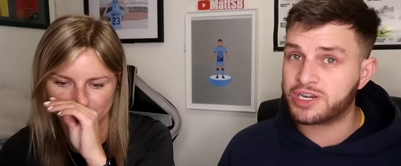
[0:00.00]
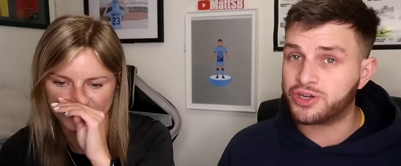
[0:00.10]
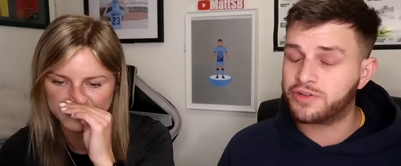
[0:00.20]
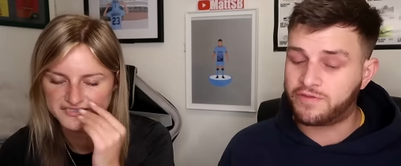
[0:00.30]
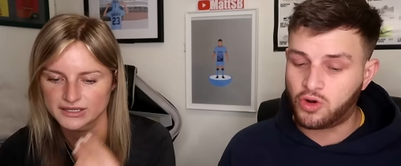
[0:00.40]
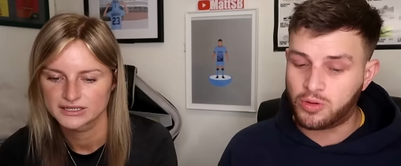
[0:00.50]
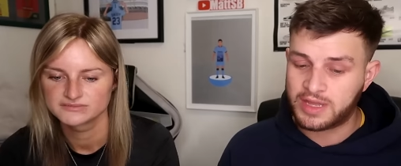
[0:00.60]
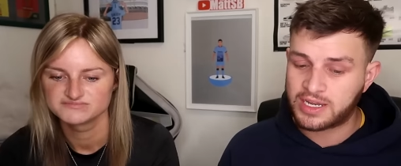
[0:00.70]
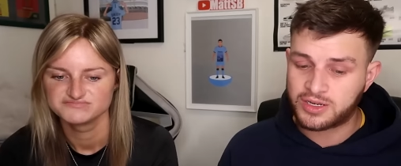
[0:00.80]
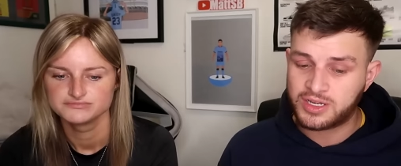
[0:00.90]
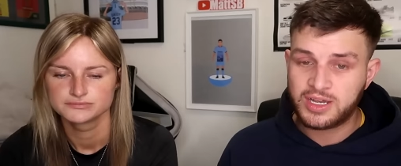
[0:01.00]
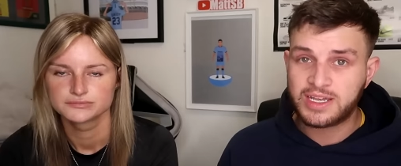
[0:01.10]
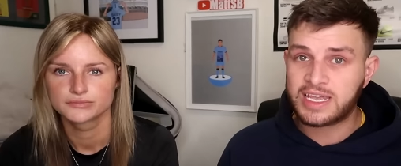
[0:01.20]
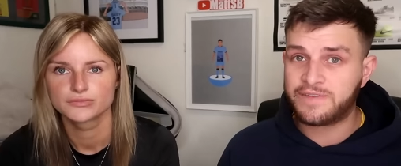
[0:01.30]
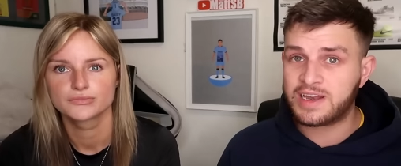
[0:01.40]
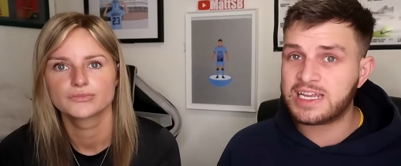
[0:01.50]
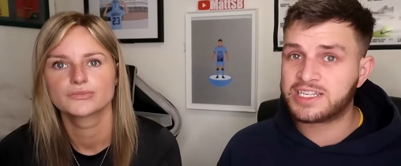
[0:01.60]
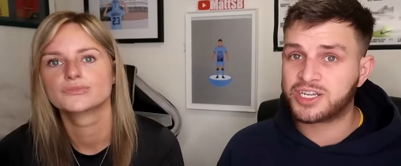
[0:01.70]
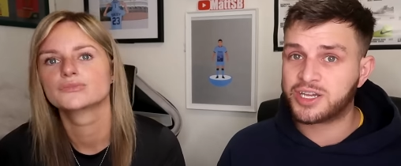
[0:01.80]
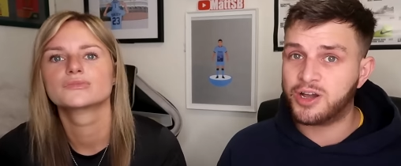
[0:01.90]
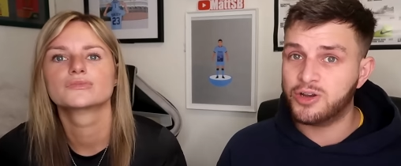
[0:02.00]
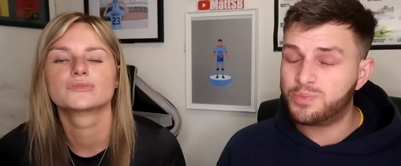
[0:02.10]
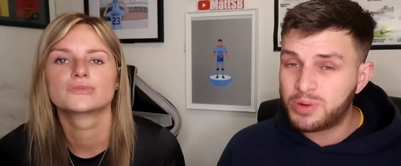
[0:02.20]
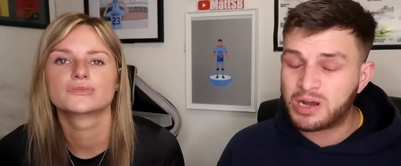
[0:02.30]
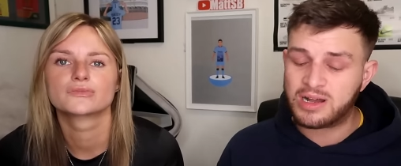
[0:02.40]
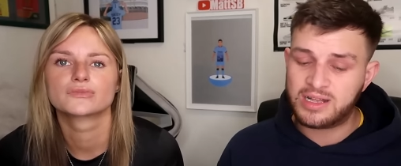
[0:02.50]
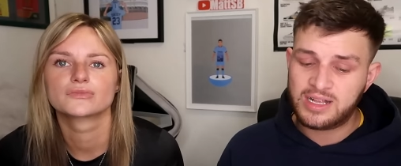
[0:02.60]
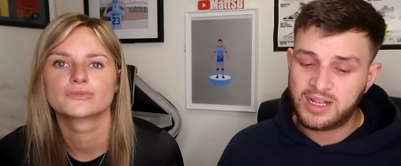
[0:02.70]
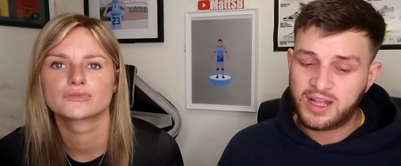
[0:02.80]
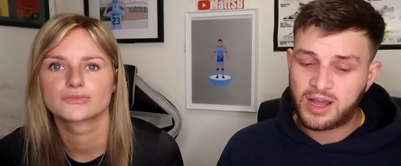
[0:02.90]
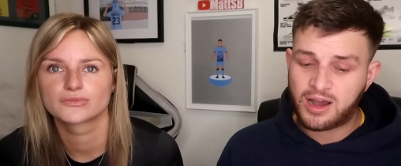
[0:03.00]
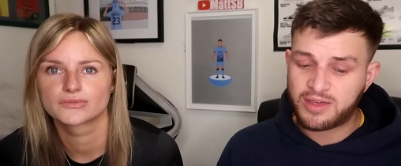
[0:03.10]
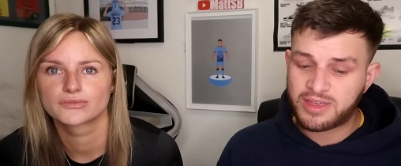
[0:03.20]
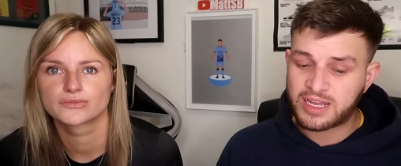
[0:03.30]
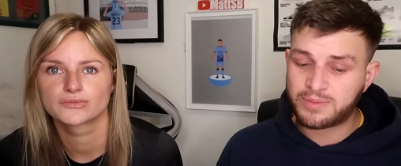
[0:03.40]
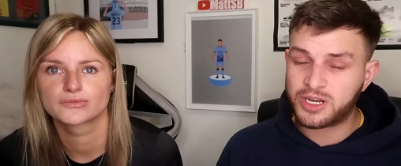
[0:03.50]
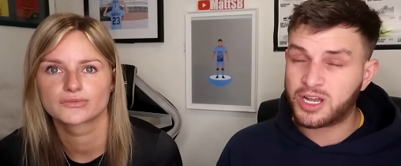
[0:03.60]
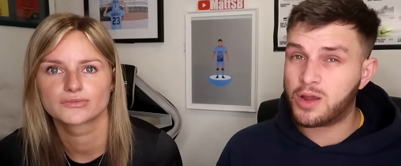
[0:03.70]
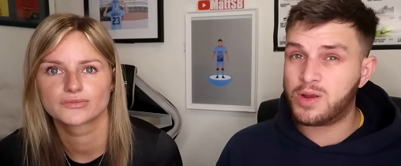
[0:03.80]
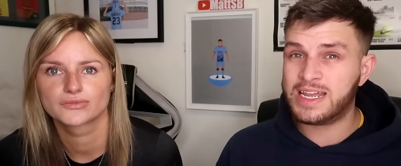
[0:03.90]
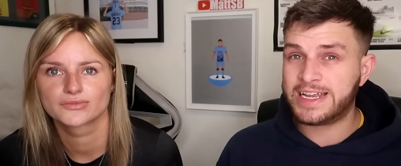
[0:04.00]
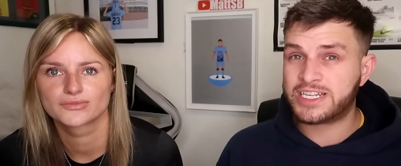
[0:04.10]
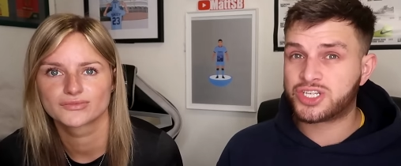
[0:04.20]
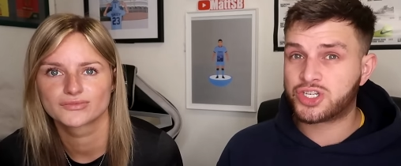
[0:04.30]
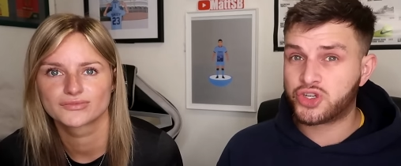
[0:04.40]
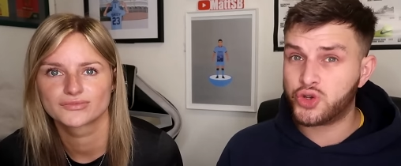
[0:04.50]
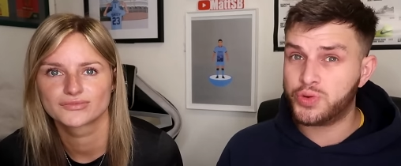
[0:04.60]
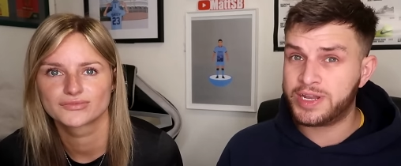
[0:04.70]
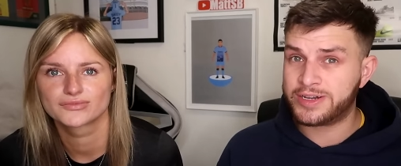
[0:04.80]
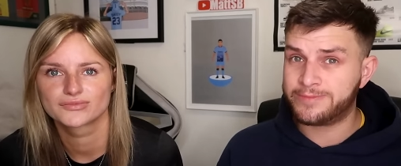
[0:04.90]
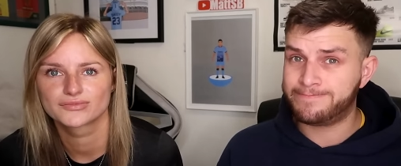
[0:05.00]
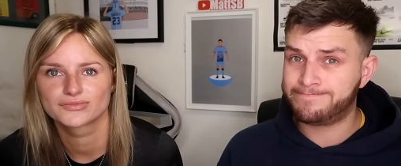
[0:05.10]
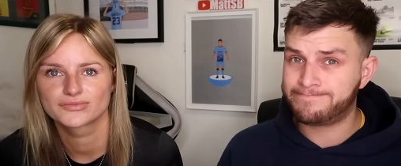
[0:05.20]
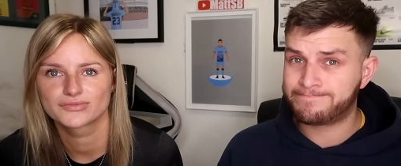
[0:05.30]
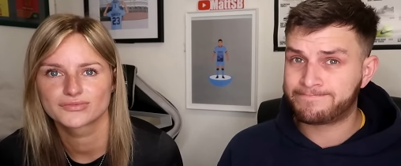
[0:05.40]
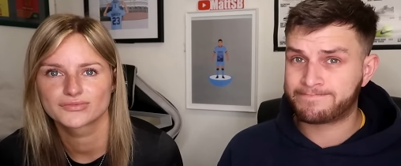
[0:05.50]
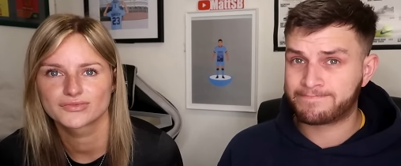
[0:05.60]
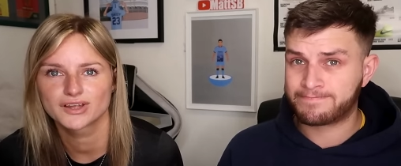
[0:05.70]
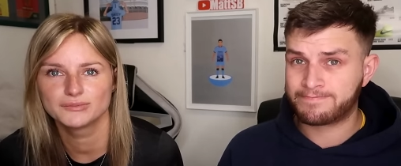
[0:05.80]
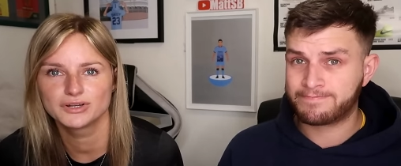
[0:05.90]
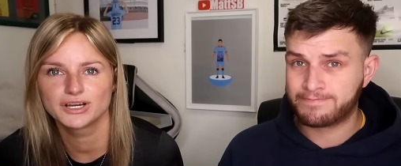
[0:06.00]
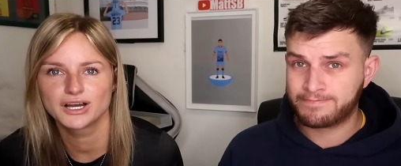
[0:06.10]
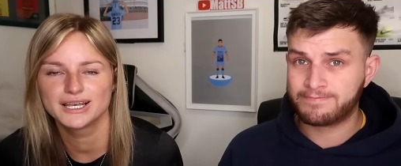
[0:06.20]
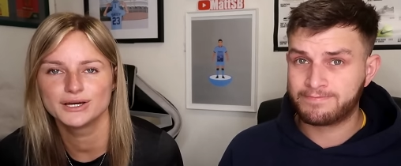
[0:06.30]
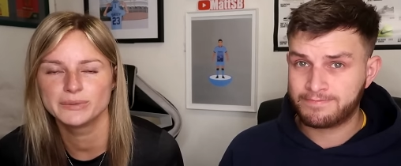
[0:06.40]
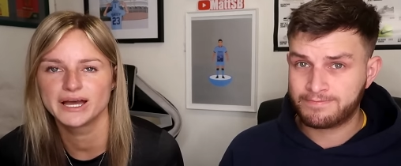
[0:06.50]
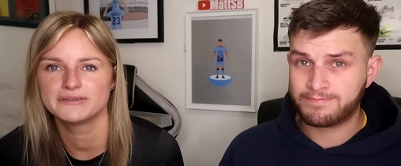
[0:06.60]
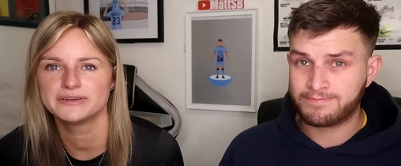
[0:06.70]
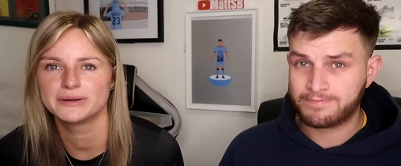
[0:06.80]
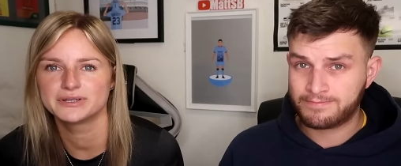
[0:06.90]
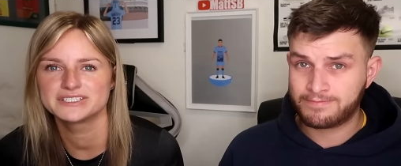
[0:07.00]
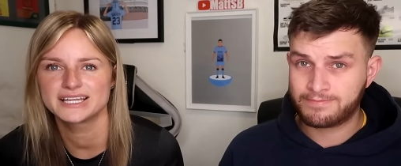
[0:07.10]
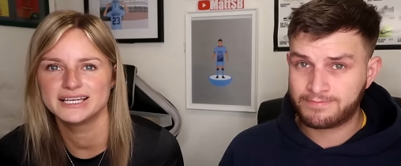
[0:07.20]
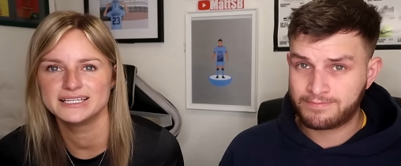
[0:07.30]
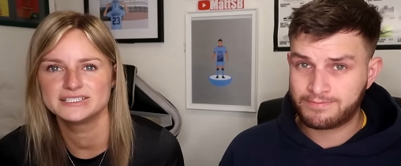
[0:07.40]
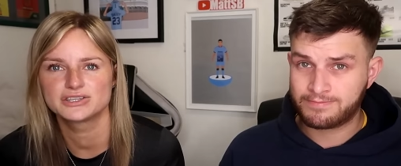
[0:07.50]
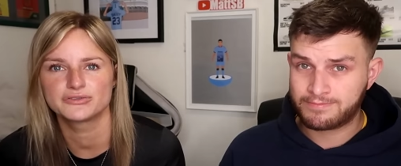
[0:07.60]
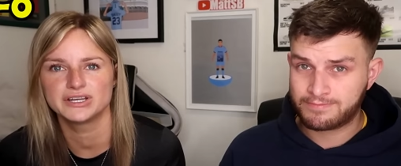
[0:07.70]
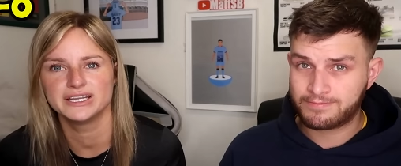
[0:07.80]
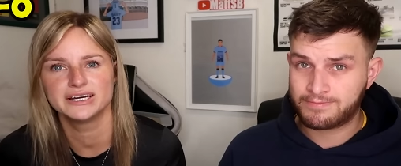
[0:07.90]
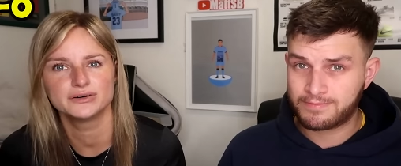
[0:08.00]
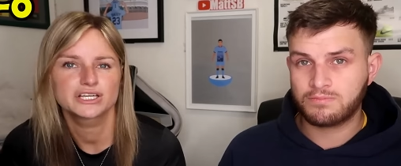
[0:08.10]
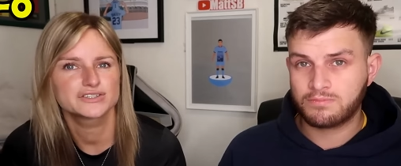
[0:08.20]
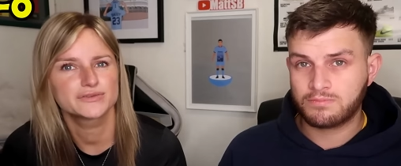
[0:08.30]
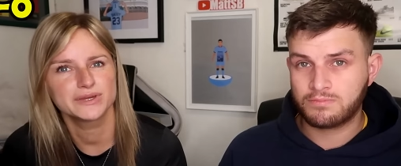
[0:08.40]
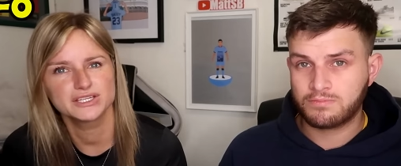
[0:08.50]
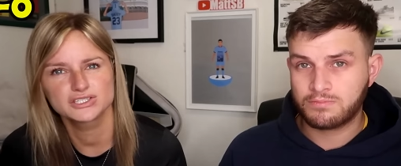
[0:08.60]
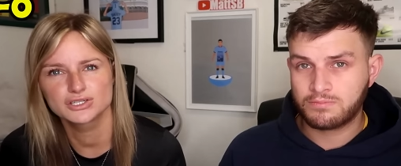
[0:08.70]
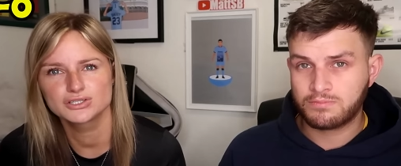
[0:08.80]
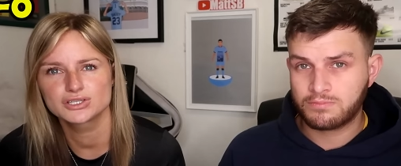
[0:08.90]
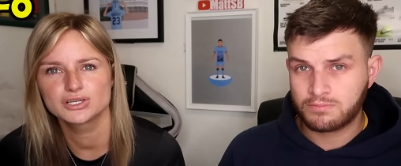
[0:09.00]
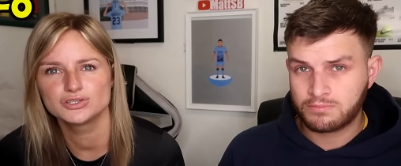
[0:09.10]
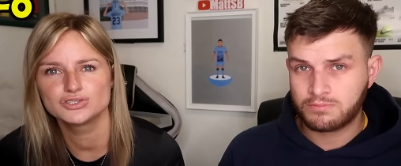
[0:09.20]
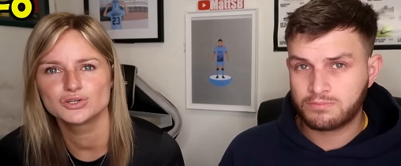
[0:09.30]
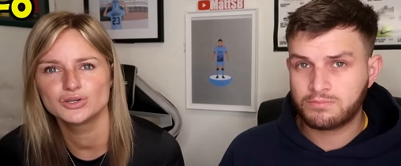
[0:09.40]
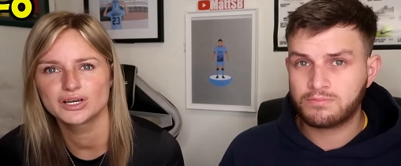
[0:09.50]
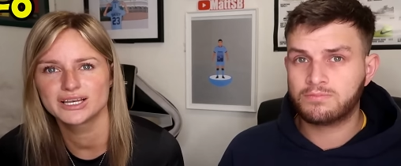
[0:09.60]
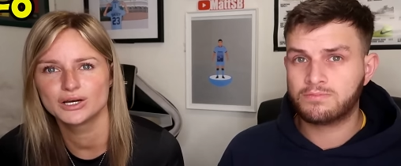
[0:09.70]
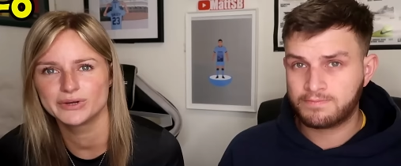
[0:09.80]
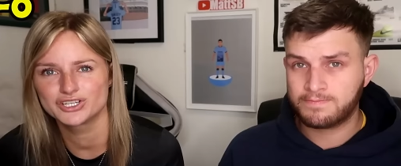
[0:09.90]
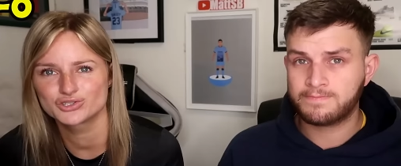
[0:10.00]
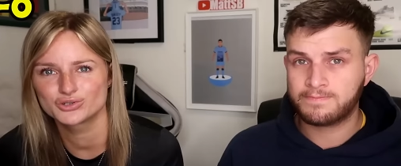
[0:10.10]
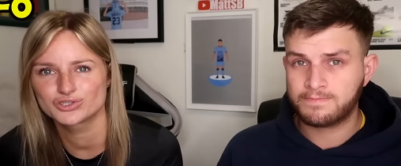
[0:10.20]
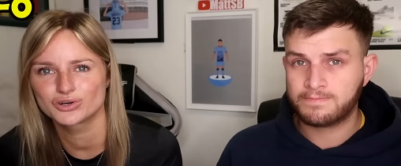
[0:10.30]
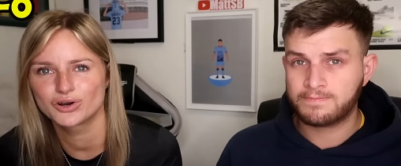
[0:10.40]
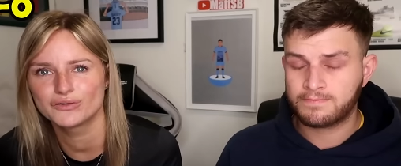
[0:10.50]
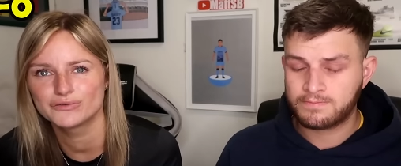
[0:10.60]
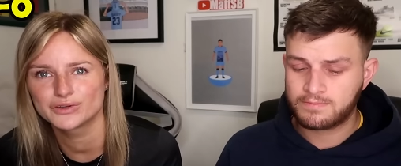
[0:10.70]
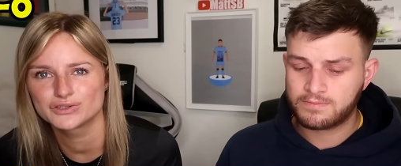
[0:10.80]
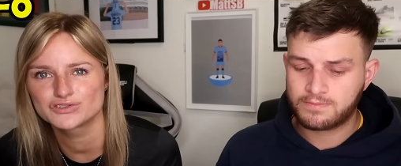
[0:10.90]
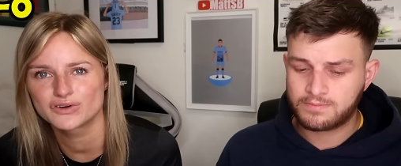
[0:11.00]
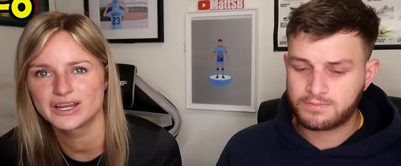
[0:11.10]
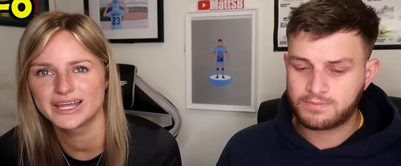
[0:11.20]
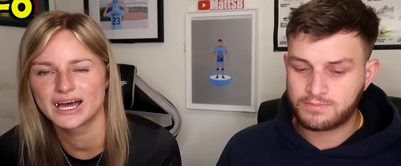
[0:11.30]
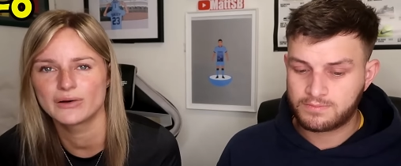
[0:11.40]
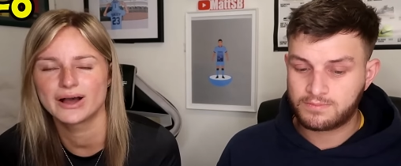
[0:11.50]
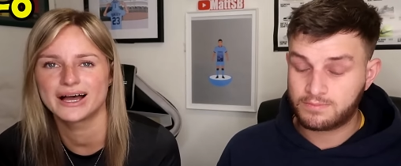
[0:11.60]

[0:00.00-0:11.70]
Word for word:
Speaker 1: in good form, they could give Leeds a go. But I think I'm going to go Leeds 2-0.
Speaker 2: I'm going to go a little bit heavy. I'm going to say Leeds 3-0. Because for me, Sunderland do look a little bit short on confidence right now.